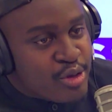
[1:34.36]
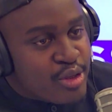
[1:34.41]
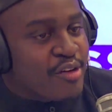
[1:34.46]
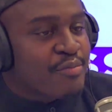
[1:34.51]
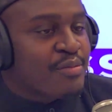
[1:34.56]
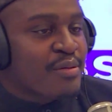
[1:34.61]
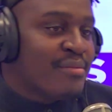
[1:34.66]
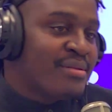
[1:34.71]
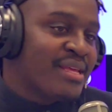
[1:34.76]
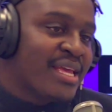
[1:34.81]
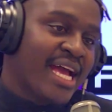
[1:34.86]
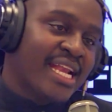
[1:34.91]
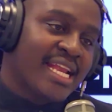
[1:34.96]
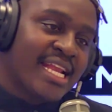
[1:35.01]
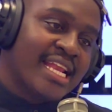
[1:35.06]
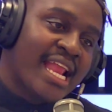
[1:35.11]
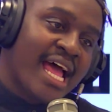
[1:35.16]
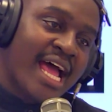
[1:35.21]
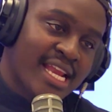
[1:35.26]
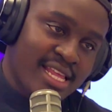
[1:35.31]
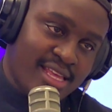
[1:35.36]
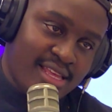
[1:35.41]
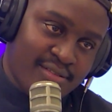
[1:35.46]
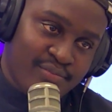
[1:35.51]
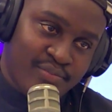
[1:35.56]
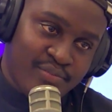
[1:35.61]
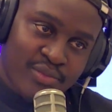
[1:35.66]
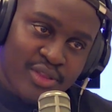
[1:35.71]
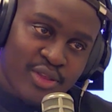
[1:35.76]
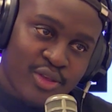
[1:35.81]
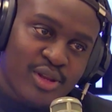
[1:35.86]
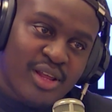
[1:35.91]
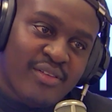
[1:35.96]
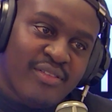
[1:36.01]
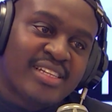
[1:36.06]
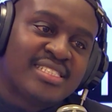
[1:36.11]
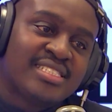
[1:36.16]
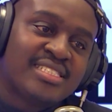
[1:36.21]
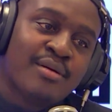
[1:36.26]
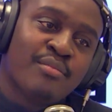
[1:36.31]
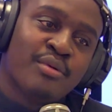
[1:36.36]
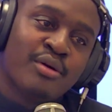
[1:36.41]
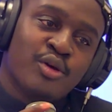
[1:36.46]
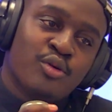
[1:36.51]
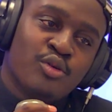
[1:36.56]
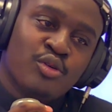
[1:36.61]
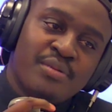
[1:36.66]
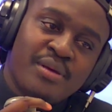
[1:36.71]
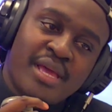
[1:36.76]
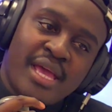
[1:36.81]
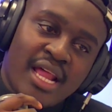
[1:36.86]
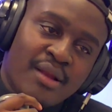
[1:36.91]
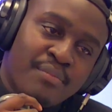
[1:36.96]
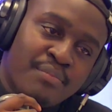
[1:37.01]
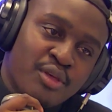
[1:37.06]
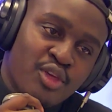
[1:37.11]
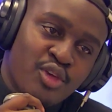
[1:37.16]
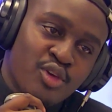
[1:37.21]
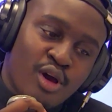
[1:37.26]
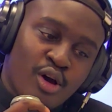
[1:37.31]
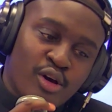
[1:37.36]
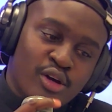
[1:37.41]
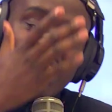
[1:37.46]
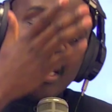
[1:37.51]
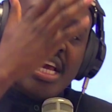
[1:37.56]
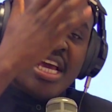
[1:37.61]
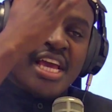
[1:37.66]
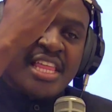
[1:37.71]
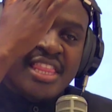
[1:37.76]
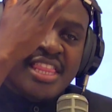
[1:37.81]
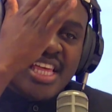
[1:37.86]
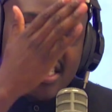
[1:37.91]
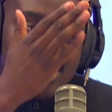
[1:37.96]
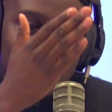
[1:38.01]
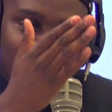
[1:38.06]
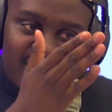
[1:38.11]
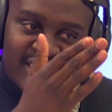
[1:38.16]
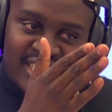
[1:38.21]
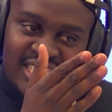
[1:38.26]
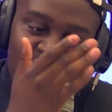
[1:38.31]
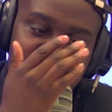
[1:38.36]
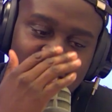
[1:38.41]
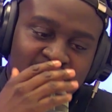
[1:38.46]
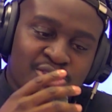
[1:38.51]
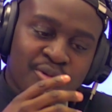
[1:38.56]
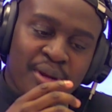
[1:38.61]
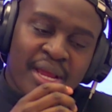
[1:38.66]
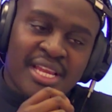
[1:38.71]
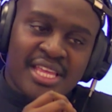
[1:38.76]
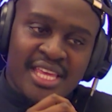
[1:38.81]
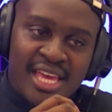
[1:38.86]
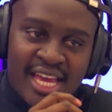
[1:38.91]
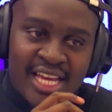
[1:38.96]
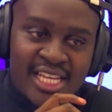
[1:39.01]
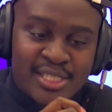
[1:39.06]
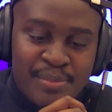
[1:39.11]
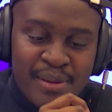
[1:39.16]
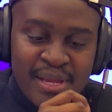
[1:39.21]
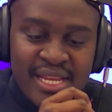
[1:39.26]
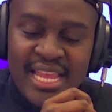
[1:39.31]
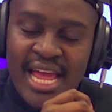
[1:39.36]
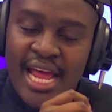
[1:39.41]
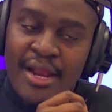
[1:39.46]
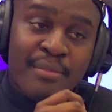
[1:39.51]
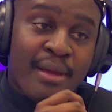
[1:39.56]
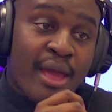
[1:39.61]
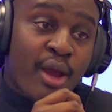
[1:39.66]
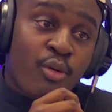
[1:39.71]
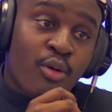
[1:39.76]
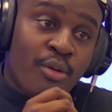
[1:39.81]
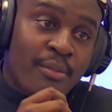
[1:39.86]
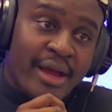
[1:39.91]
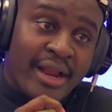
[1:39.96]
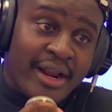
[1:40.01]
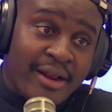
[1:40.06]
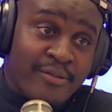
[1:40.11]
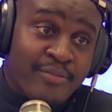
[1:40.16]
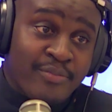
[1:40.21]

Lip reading: have probably had a nanny. You'd have had somebody who'd be helping you out. This research right here is being done by a woman.